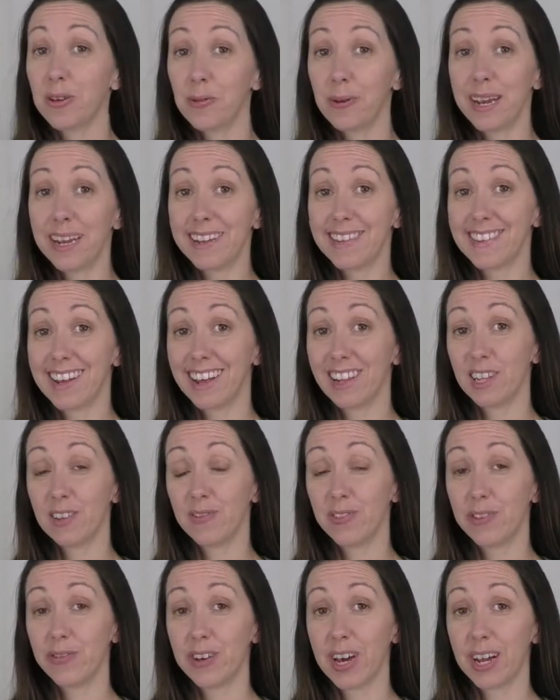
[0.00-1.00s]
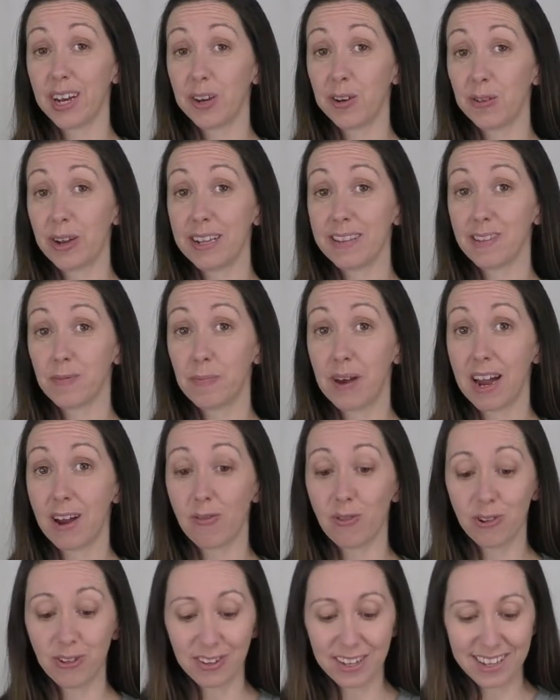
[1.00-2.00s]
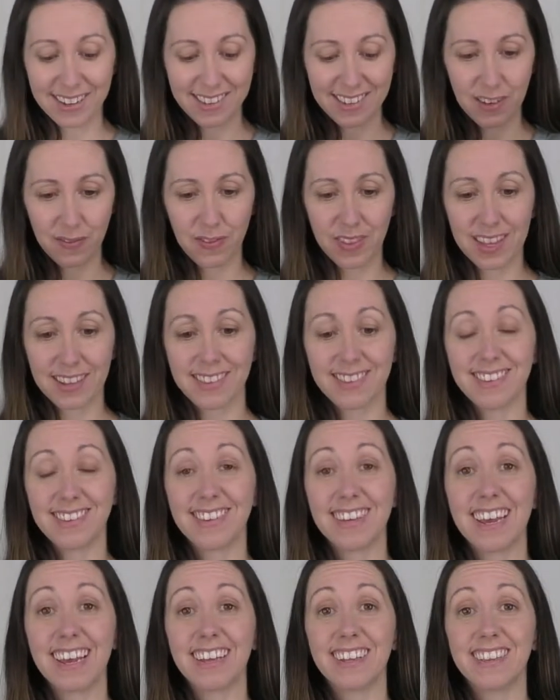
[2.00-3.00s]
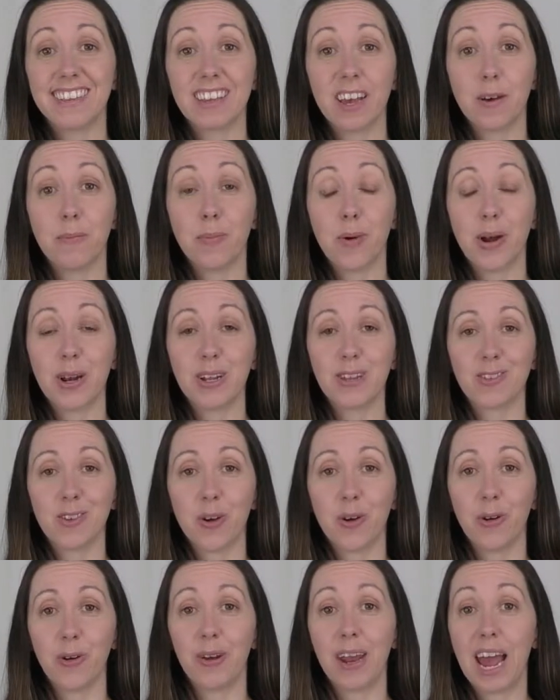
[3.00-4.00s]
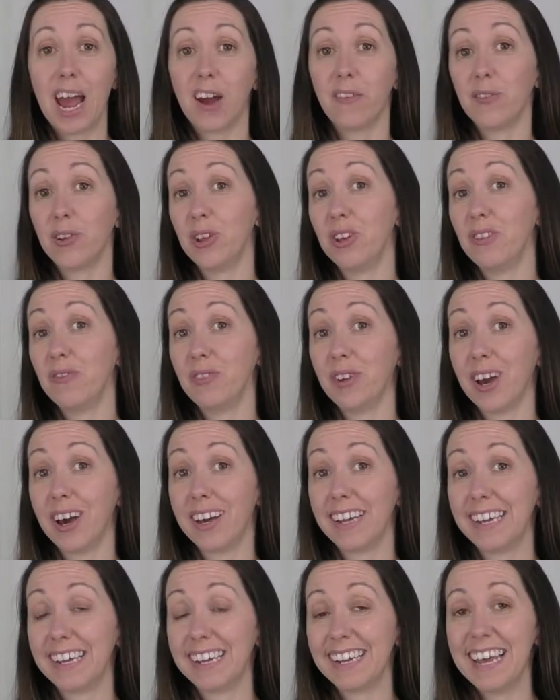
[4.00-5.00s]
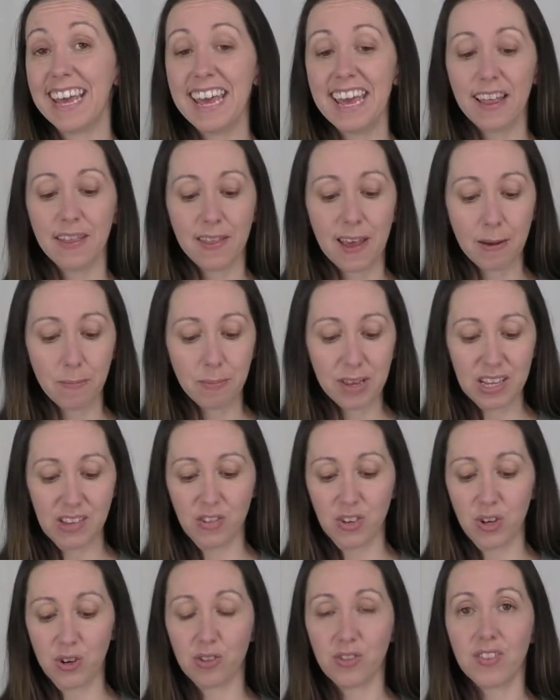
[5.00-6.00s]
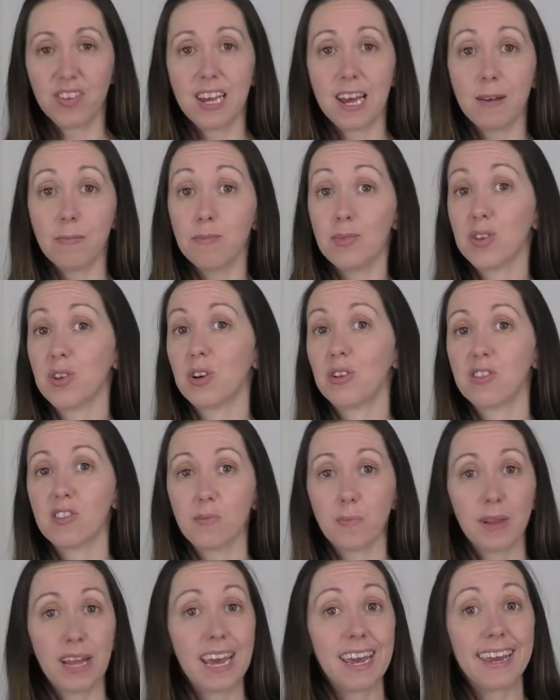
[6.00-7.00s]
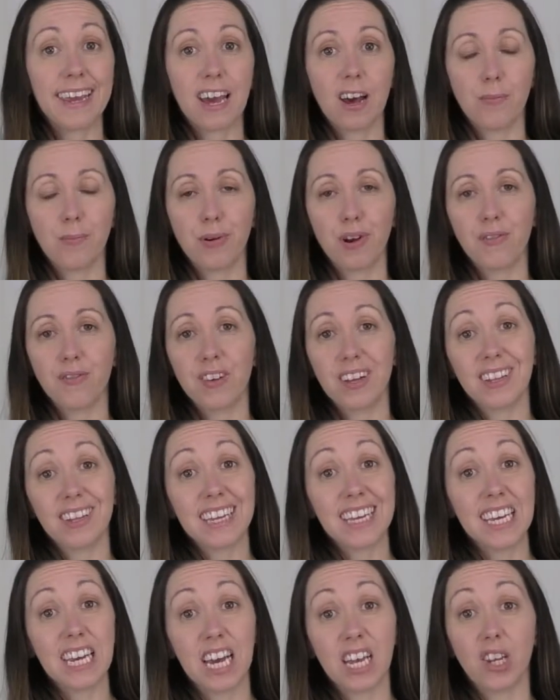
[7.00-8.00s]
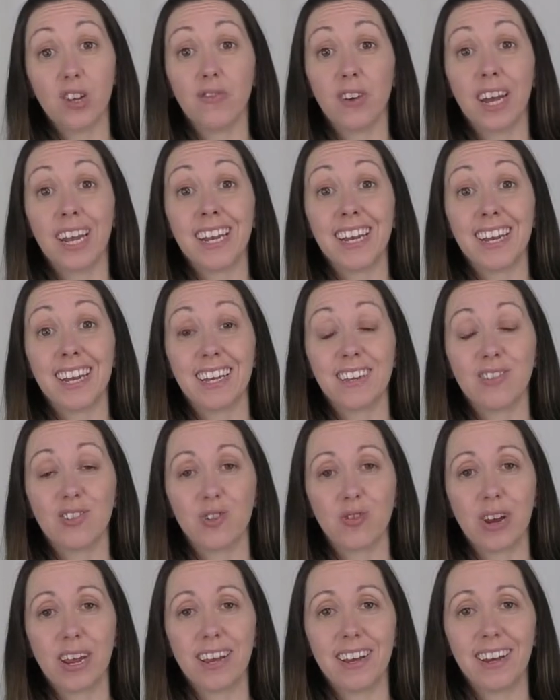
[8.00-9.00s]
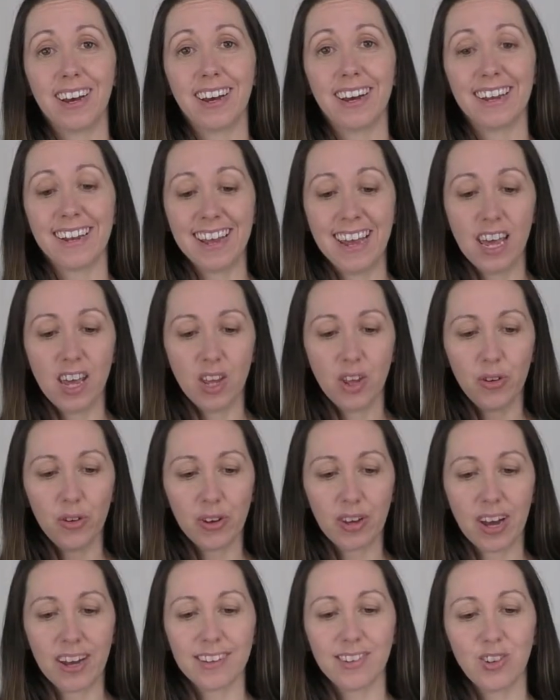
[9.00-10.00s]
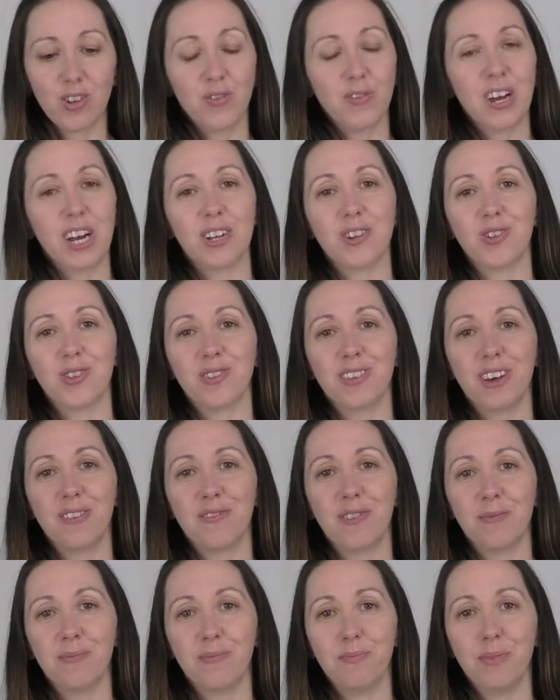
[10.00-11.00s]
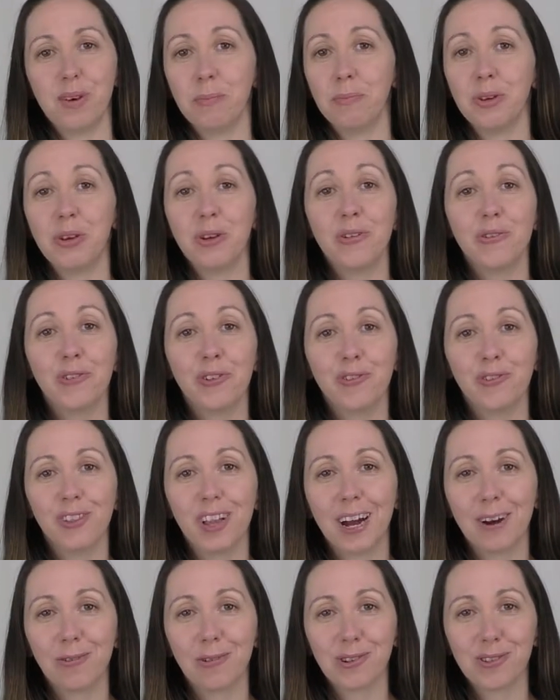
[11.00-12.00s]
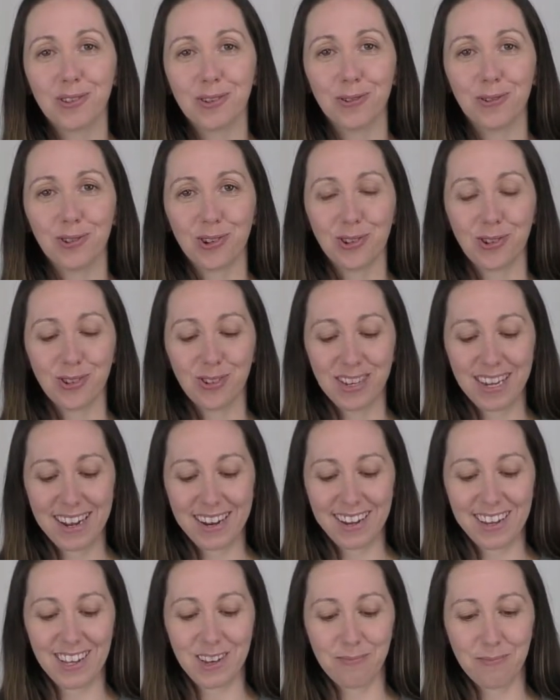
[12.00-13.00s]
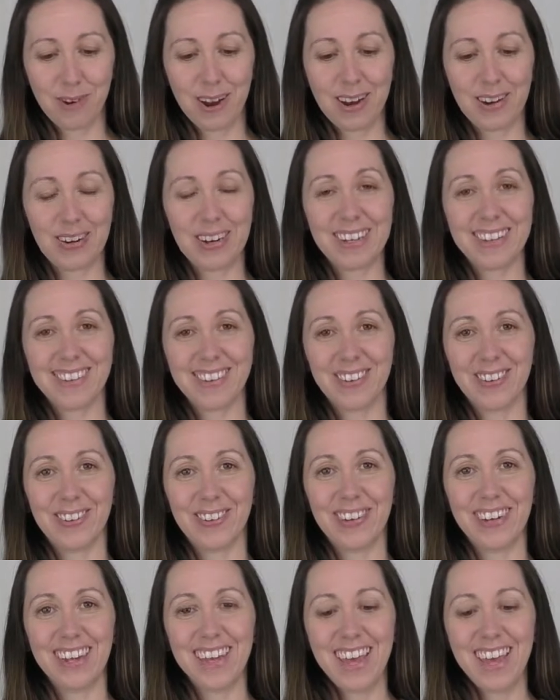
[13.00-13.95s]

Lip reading: way to tell if you've got a great spiral is if that stands up on its own after you've cut it. That means your stems are splaying out perfectly and you've got a nice straight cut. You've got yourself a beautiful flower soldier standing up right on its own.